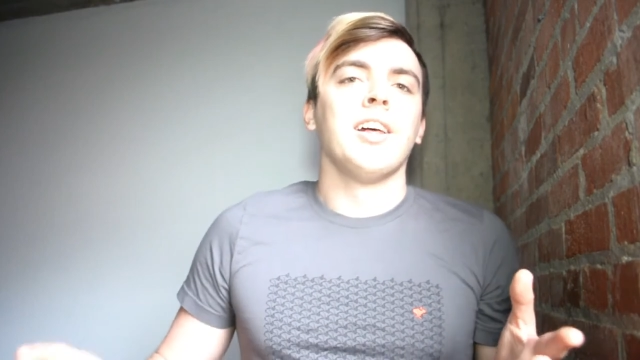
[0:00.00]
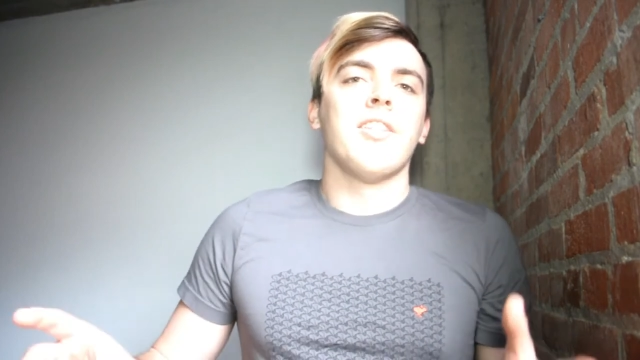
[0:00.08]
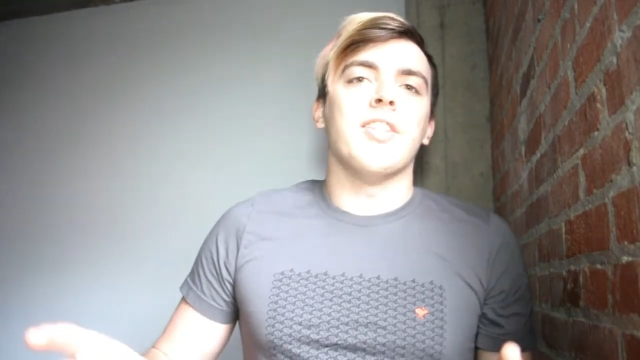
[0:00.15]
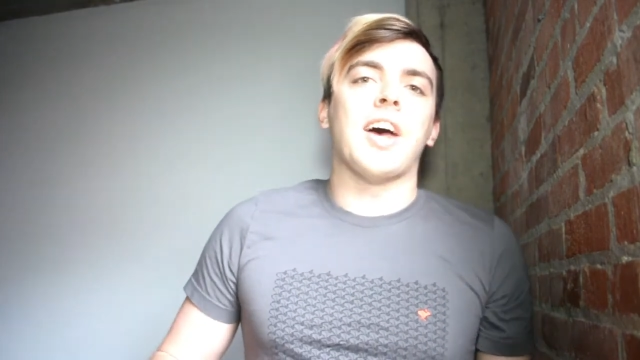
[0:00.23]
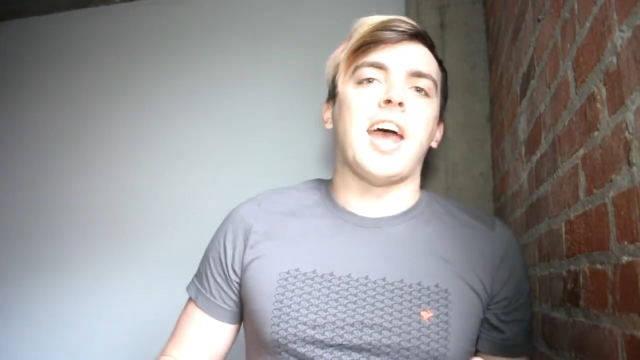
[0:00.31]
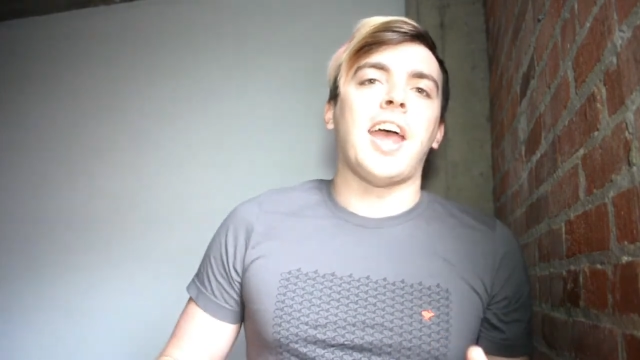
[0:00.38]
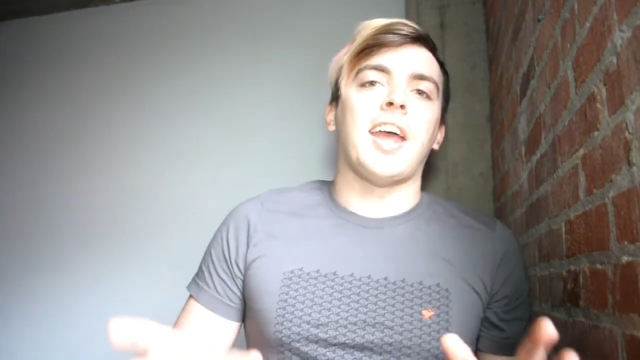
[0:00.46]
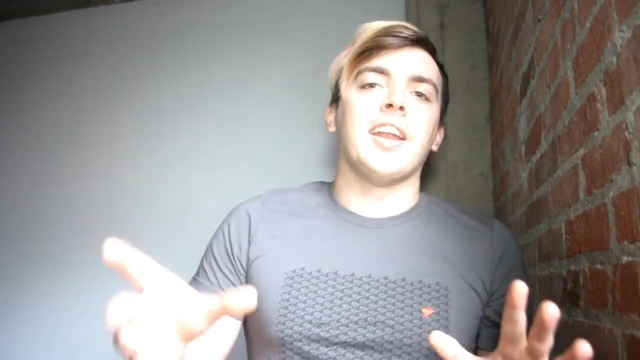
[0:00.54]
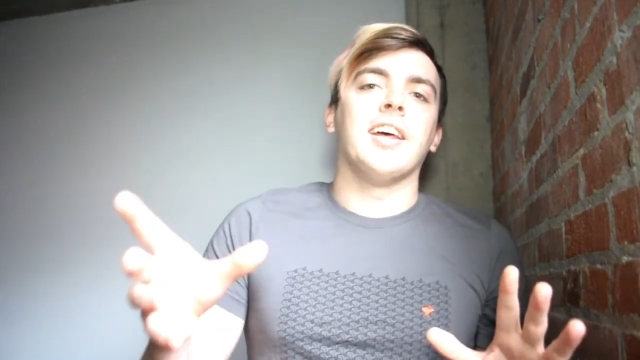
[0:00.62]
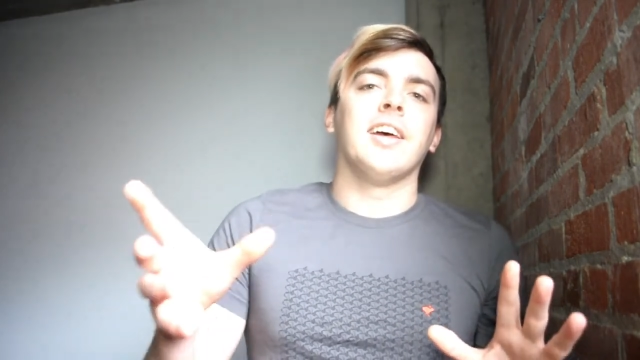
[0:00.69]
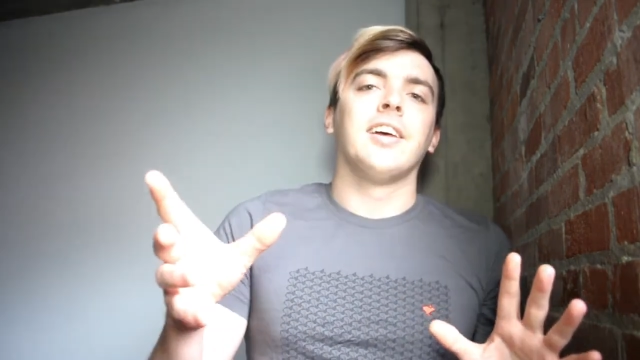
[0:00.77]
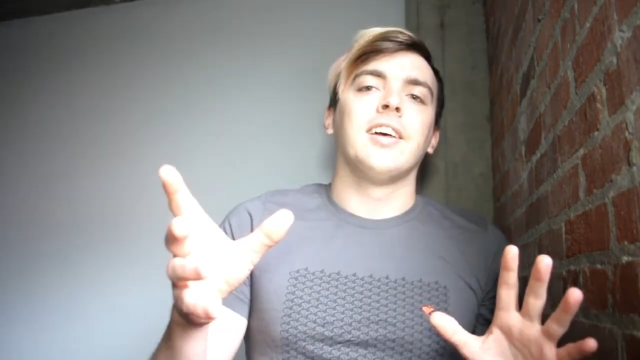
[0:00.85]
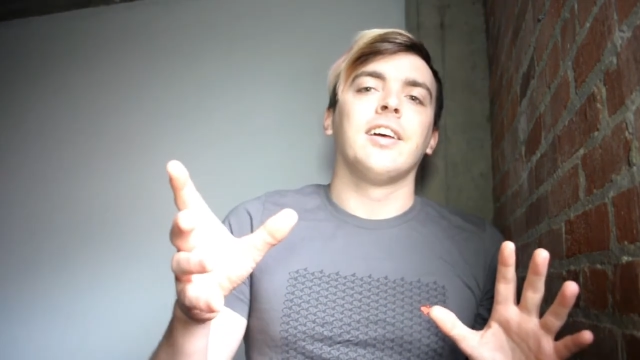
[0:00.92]

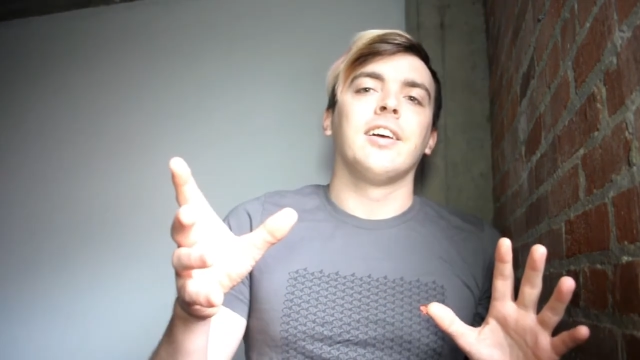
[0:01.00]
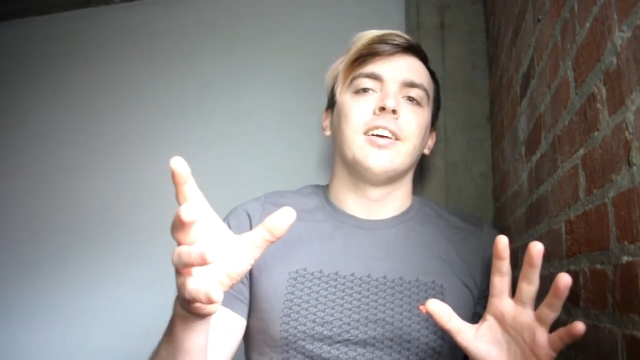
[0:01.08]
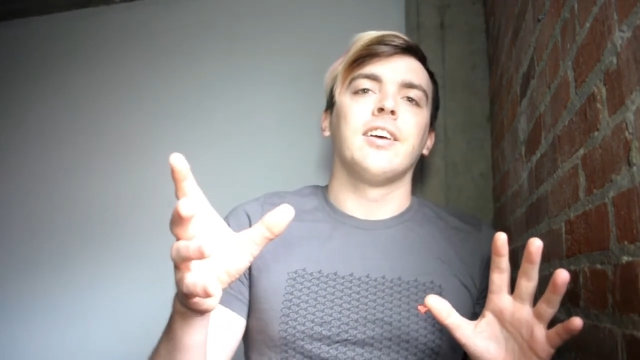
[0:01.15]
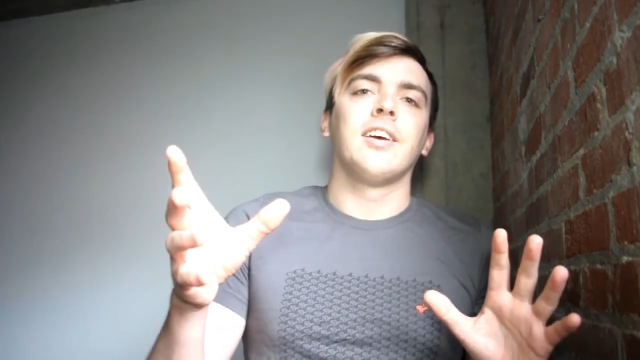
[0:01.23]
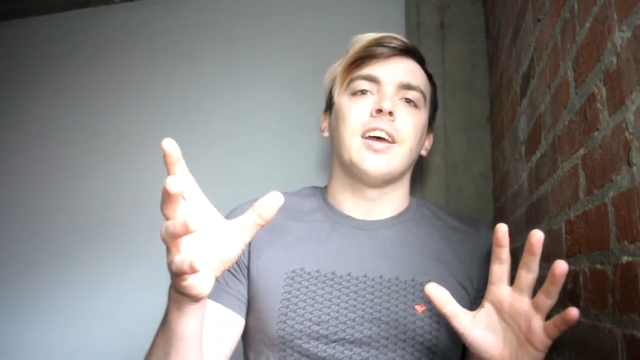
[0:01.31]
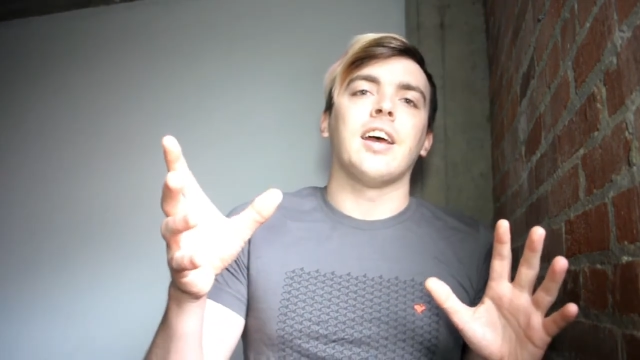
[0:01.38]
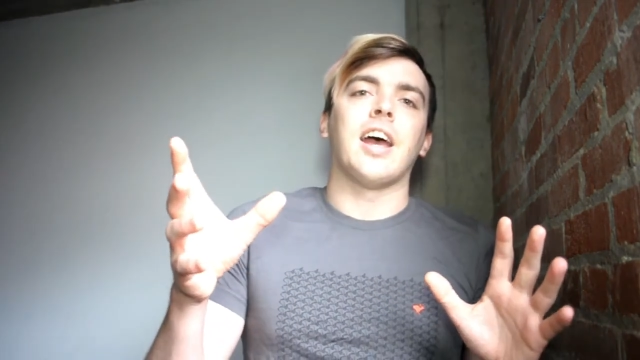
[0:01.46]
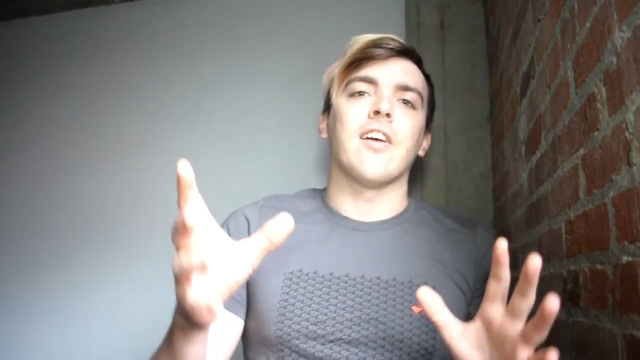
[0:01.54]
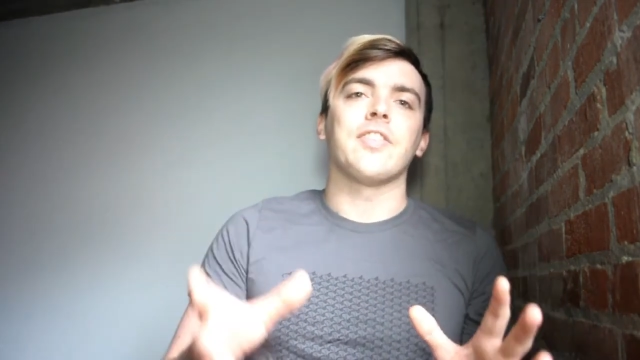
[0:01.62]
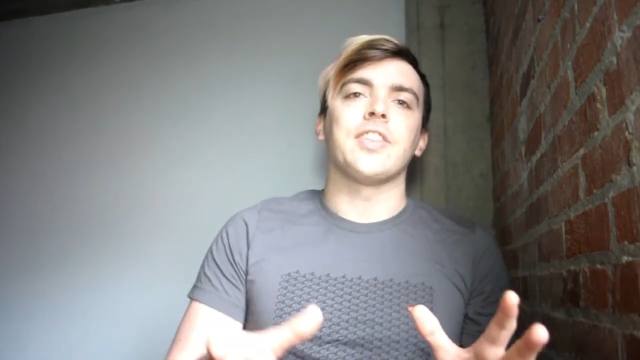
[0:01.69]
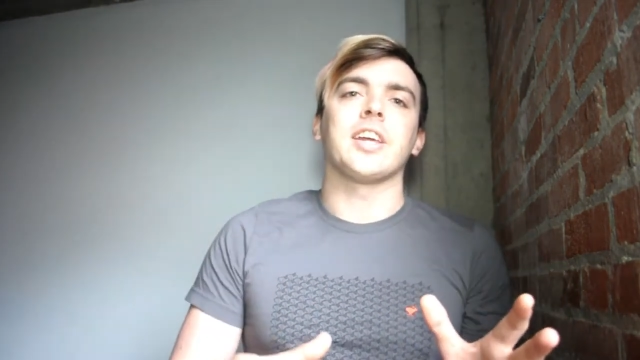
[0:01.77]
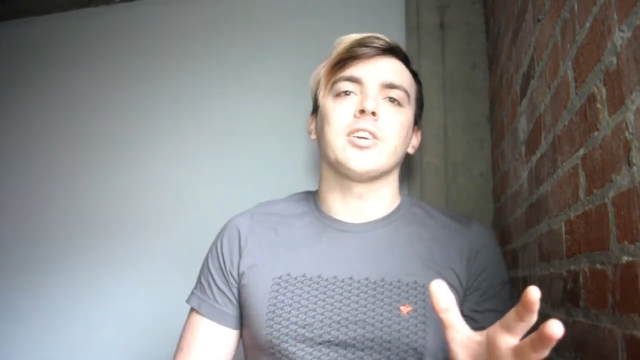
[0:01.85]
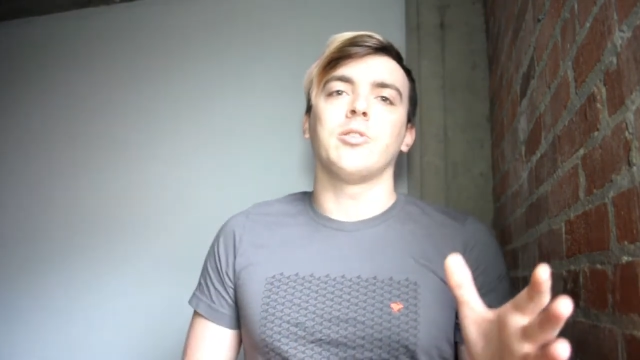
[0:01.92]
then
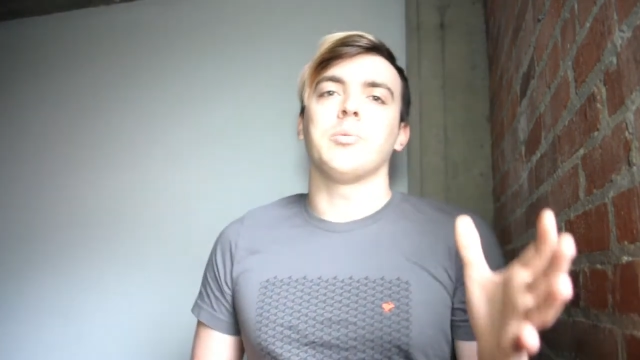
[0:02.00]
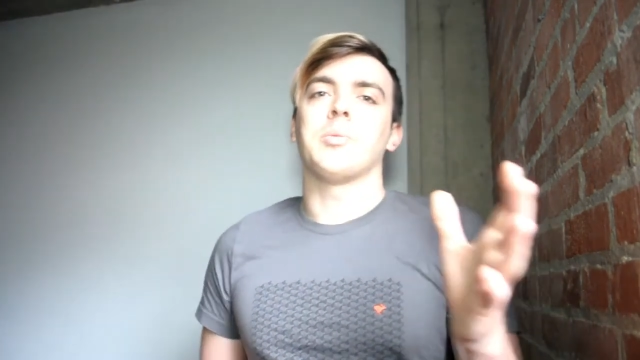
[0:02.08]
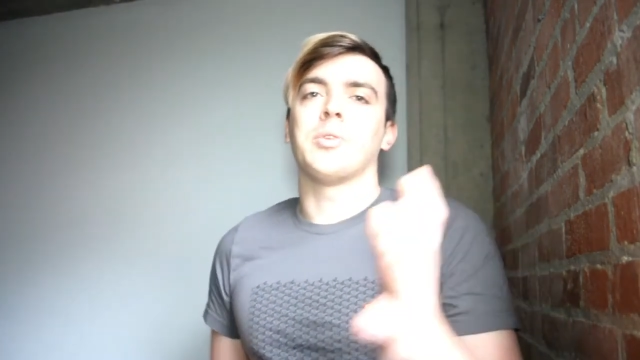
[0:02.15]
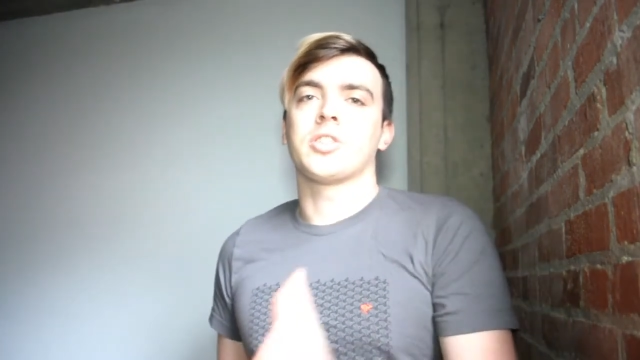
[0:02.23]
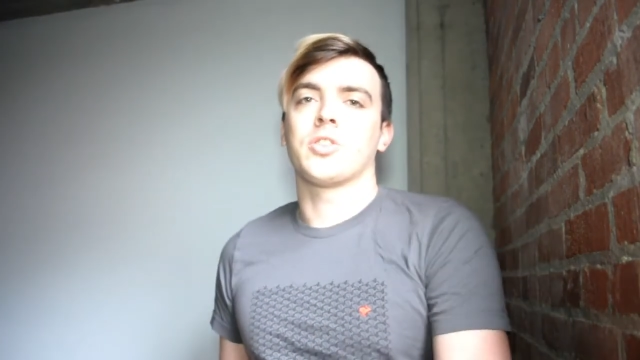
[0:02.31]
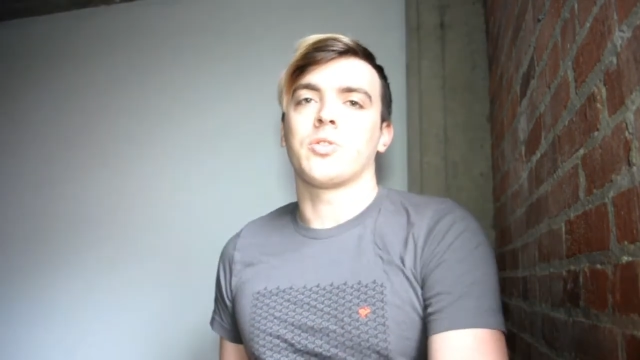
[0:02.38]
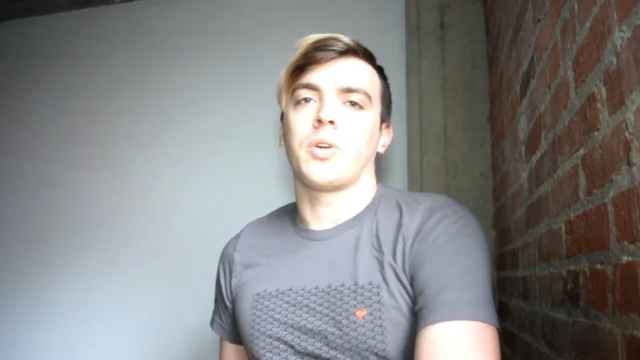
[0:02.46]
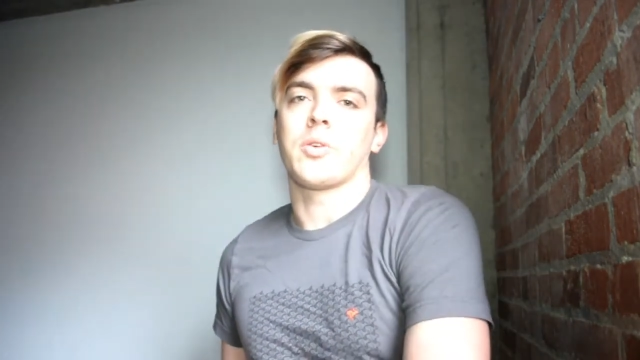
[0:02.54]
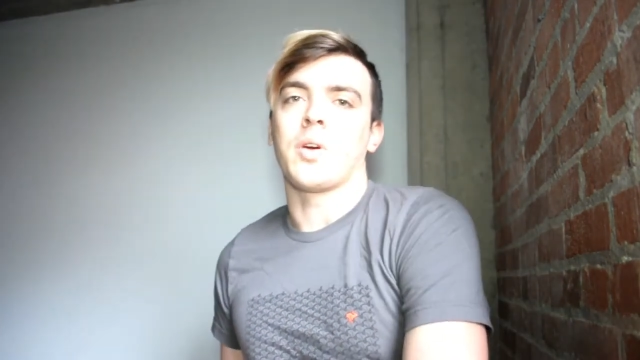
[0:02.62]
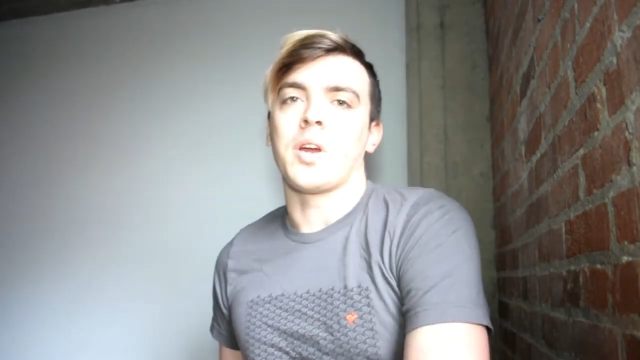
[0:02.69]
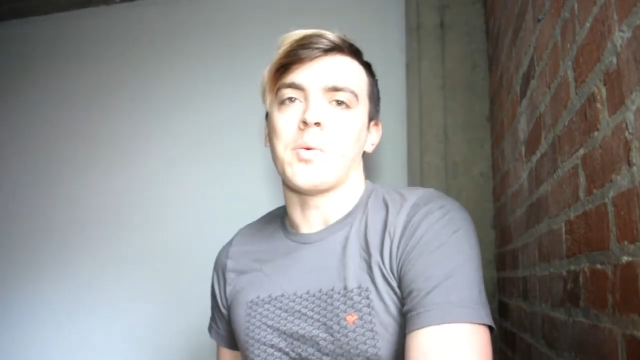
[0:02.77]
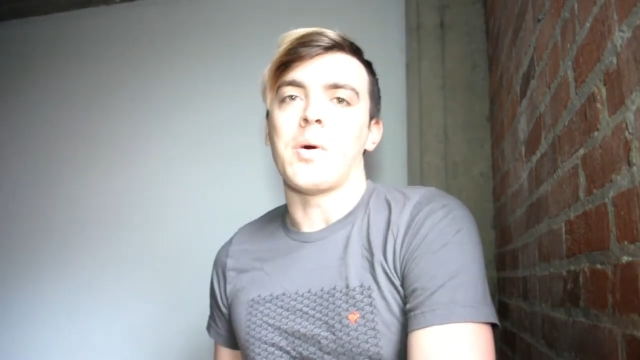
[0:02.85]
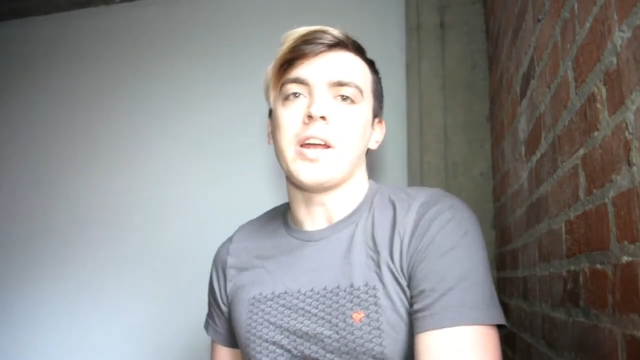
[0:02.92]
everything will be pushed to
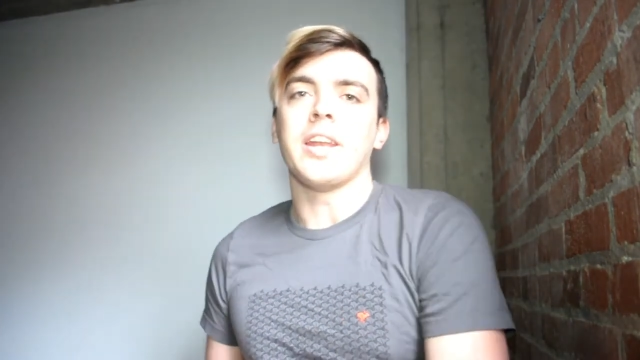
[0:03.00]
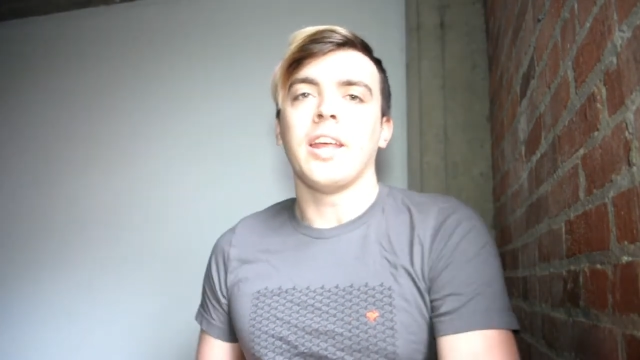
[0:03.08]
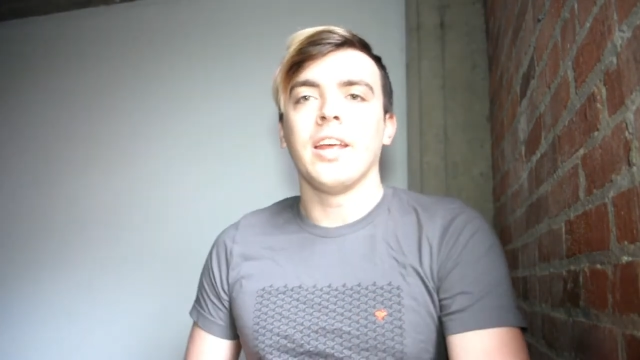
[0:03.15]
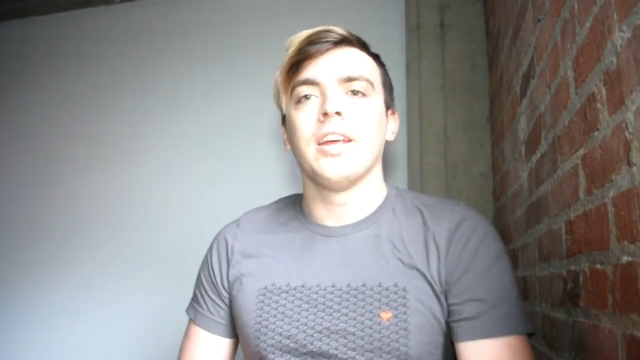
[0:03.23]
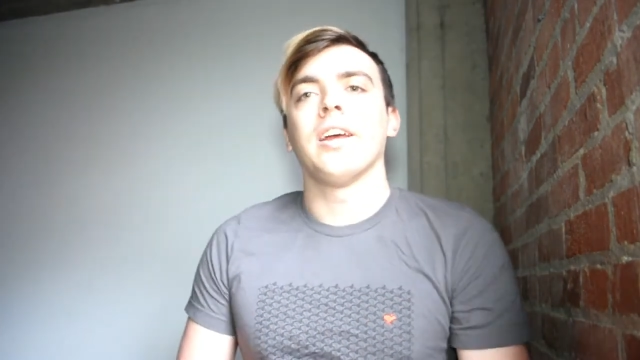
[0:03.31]
2021,